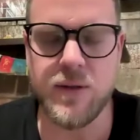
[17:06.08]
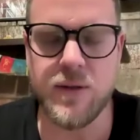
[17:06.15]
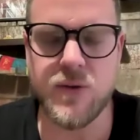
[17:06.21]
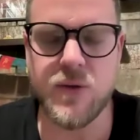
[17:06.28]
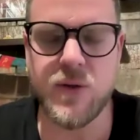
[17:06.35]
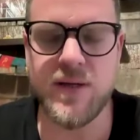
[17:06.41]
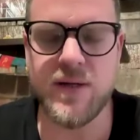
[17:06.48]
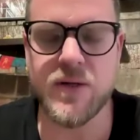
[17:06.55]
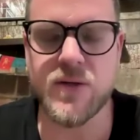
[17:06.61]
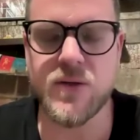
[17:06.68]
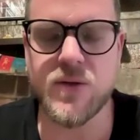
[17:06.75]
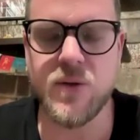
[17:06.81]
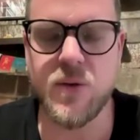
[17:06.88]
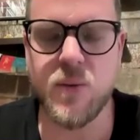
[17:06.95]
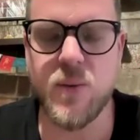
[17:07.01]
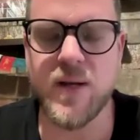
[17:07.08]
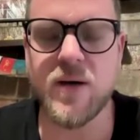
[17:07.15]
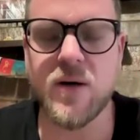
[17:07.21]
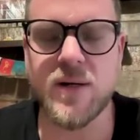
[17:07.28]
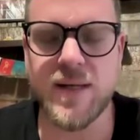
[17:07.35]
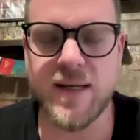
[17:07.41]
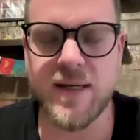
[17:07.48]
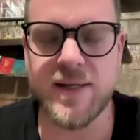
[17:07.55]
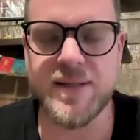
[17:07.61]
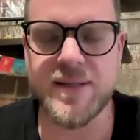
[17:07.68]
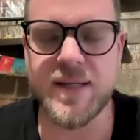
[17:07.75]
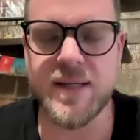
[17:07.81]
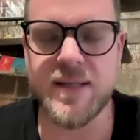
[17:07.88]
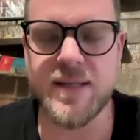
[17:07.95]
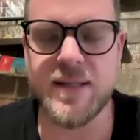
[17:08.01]
So let us recognize
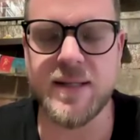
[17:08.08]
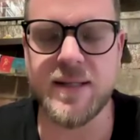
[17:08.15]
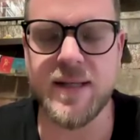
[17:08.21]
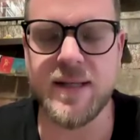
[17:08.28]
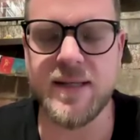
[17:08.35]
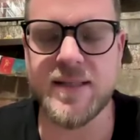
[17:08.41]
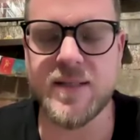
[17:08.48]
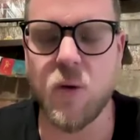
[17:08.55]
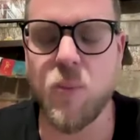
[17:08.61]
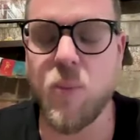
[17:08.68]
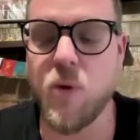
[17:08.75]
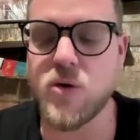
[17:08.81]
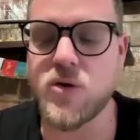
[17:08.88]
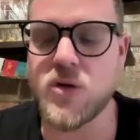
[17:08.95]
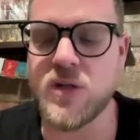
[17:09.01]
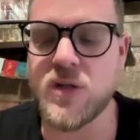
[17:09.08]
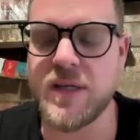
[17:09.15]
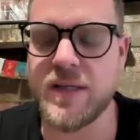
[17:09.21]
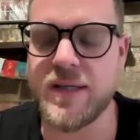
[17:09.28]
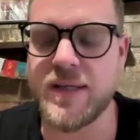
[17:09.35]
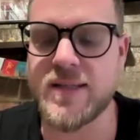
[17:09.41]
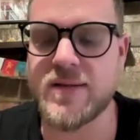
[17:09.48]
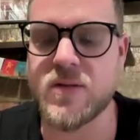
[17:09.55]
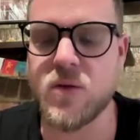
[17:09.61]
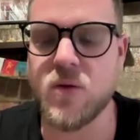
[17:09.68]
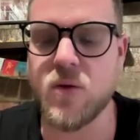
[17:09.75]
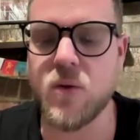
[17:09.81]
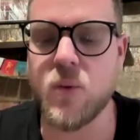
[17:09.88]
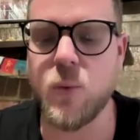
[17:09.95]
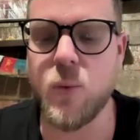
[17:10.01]
that this opportunity is
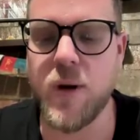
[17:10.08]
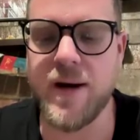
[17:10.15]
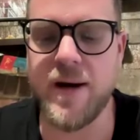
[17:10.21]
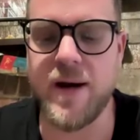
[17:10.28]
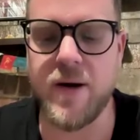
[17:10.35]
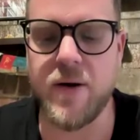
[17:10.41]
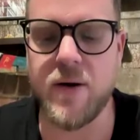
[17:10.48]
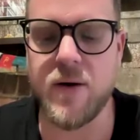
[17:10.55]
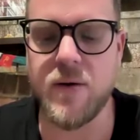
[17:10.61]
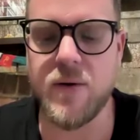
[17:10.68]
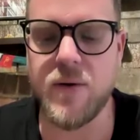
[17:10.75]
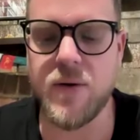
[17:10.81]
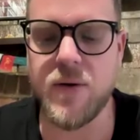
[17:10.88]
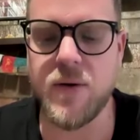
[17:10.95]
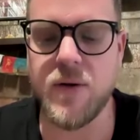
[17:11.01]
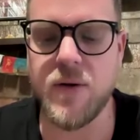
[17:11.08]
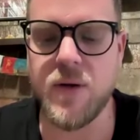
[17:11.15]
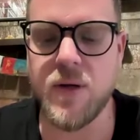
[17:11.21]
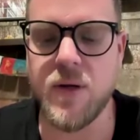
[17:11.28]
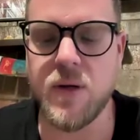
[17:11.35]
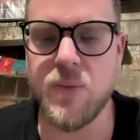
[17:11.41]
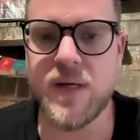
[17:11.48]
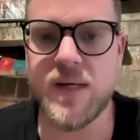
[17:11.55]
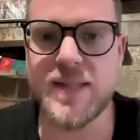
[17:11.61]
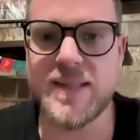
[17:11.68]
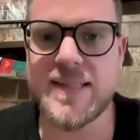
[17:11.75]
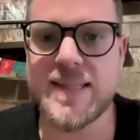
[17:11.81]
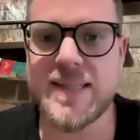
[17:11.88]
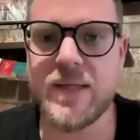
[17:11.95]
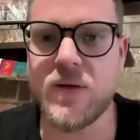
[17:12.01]
so rare. We can
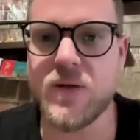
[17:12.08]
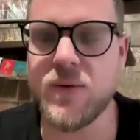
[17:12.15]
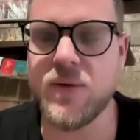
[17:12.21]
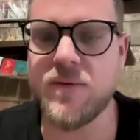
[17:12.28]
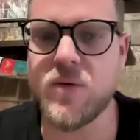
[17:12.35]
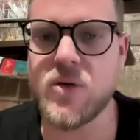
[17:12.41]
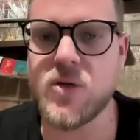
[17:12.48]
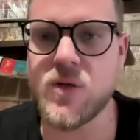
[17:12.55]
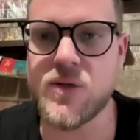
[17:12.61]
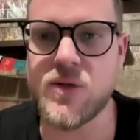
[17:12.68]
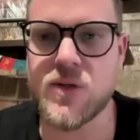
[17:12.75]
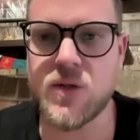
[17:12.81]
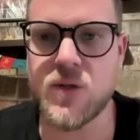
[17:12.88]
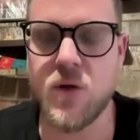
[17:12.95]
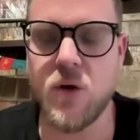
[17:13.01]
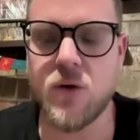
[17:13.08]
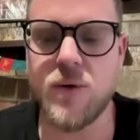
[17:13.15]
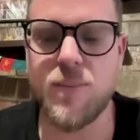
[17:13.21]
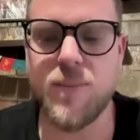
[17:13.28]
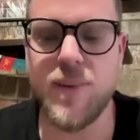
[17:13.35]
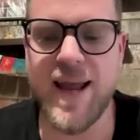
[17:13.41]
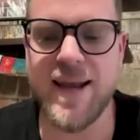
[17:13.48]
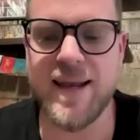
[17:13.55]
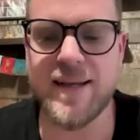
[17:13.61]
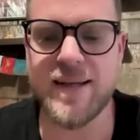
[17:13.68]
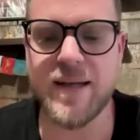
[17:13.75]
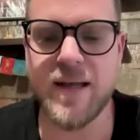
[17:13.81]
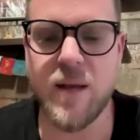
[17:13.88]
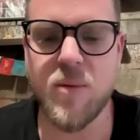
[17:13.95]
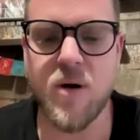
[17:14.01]
see, even just on the
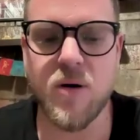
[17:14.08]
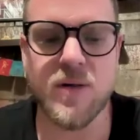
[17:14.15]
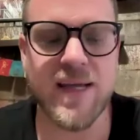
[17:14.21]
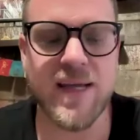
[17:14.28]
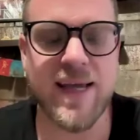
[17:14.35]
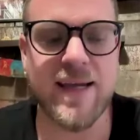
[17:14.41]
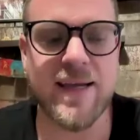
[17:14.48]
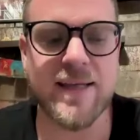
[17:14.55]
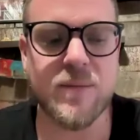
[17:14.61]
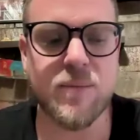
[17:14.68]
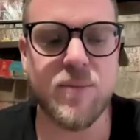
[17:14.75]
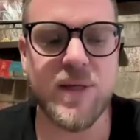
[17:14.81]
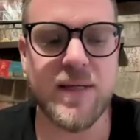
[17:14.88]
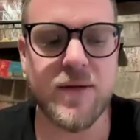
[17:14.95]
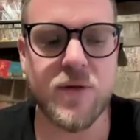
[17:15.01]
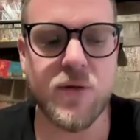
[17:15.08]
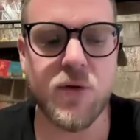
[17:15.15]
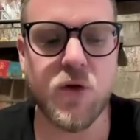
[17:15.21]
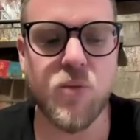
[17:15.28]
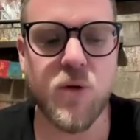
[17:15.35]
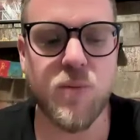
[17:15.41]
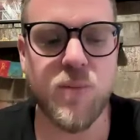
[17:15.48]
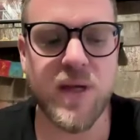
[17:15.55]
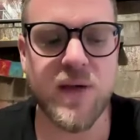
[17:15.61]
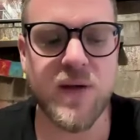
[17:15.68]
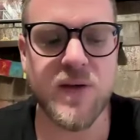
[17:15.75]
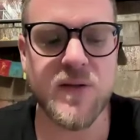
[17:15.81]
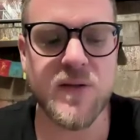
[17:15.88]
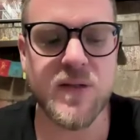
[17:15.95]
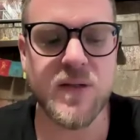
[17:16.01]
planet, about 8 billion human
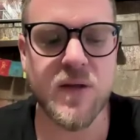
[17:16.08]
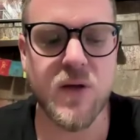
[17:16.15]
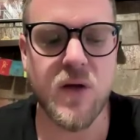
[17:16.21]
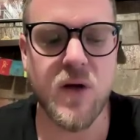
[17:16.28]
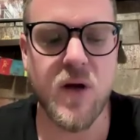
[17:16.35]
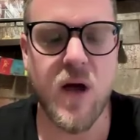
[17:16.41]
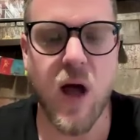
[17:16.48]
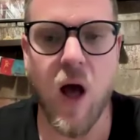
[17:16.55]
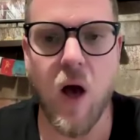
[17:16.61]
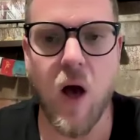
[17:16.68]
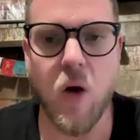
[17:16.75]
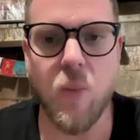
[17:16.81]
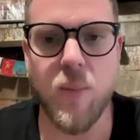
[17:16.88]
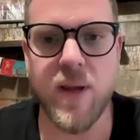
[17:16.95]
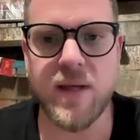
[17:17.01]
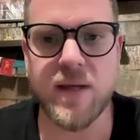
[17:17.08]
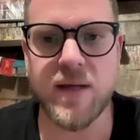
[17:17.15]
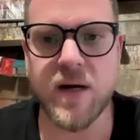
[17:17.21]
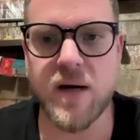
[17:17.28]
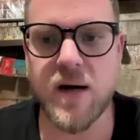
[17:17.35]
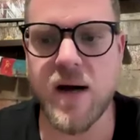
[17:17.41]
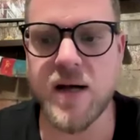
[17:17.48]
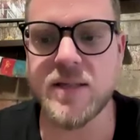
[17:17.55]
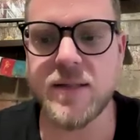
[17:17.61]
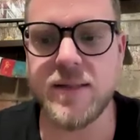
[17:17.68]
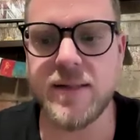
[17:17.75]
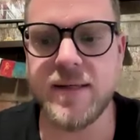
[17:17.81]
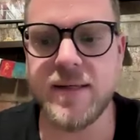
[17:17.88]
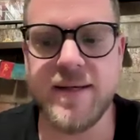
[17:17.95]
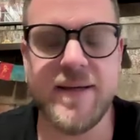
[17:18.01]
beings, how many are
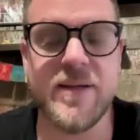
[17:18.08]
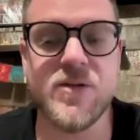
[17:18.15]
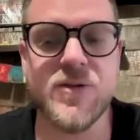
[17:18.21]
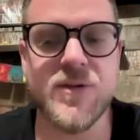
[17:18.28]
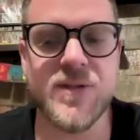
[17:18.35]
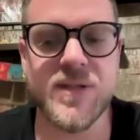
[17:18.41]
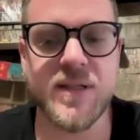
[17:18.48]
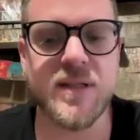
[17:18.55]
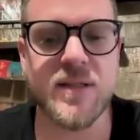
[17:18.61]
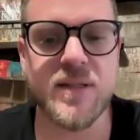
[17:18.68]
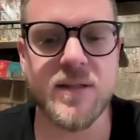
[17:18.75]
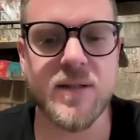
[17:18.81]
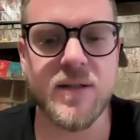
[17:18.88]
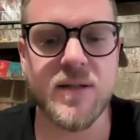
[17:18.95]
actually interested